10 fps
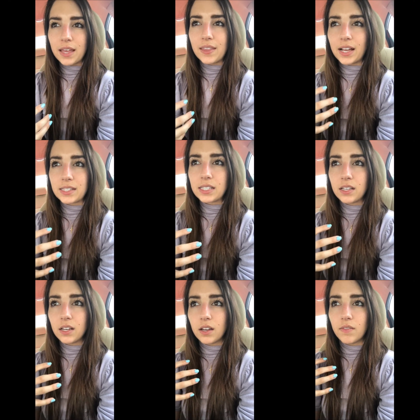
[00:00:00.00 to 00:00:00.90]
And that's
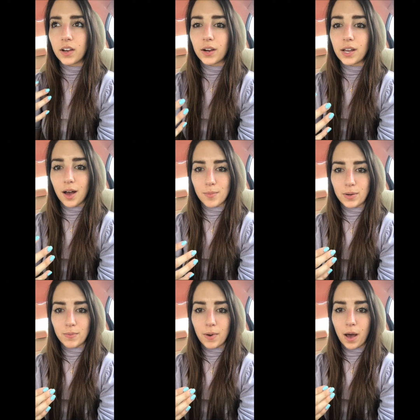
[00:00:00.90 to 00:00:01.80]
a very
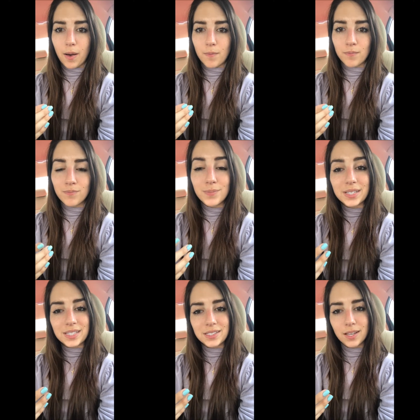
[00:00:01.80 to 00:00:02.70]
common
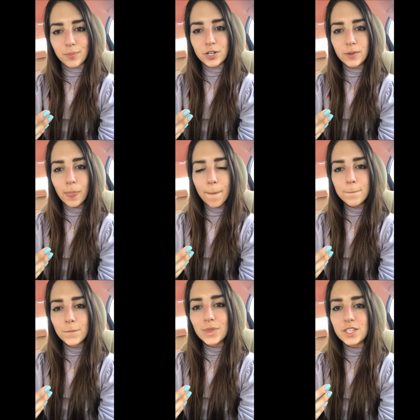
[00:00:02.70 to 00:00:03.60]
misconception.
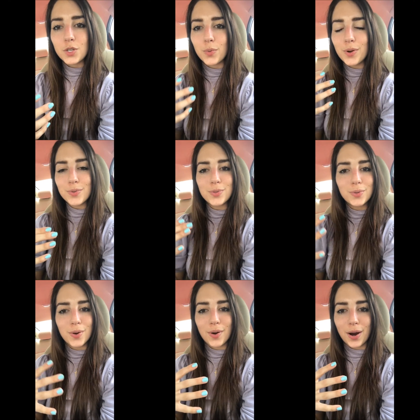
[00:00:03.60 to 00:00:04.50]
So we don't do
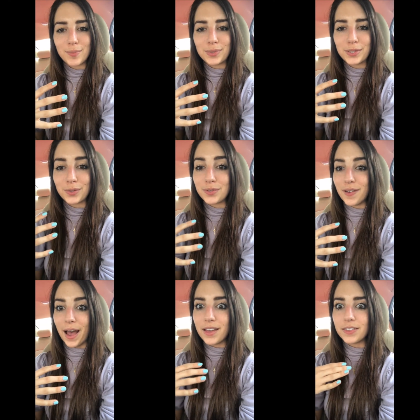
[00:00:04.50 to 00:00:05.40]
low carbs to lose
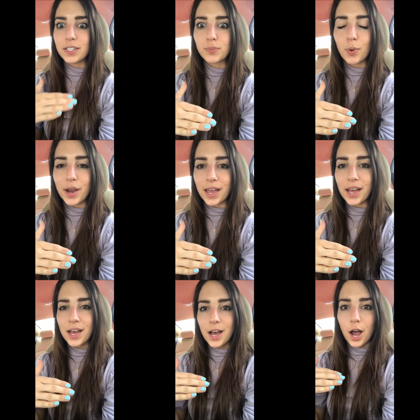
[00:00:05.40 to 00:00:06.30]
fat. At this point,
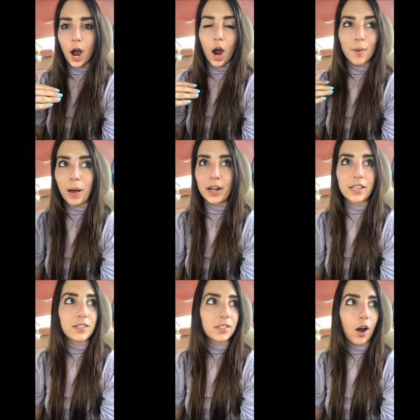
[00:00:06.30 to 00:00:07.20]
our
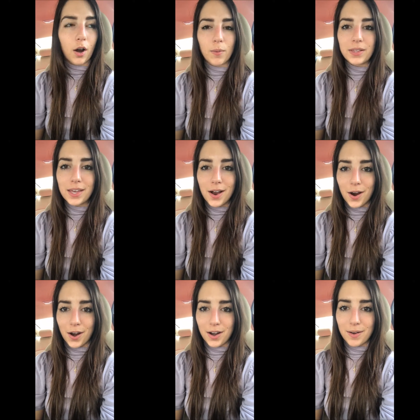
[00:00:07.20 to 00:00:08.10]
bodies are what they
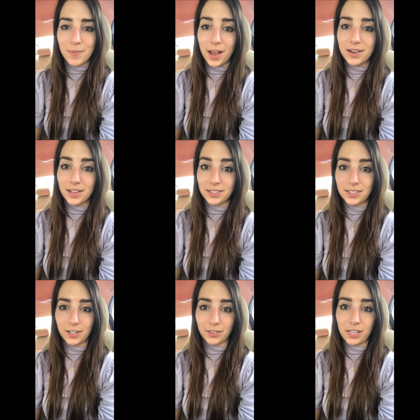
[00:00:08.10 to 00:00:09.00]
are, and I'm not
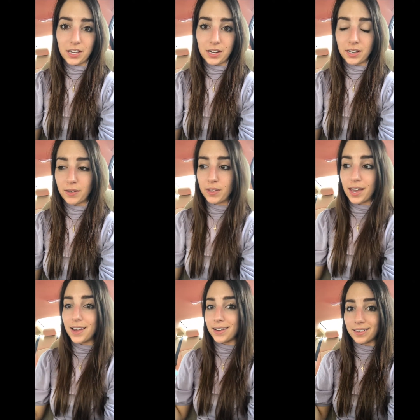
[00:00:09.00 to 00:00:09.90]
necessarily gonna
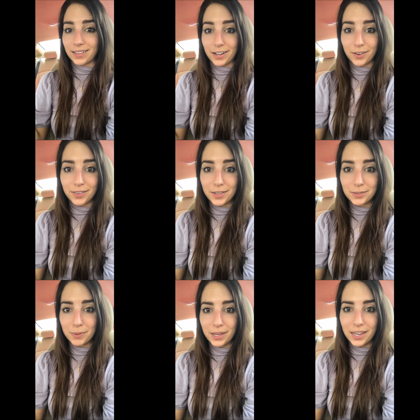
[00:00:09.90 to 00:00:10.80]
get any leaner
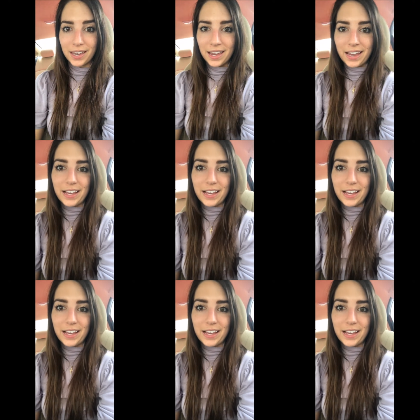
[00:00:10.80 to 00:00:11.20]
this week.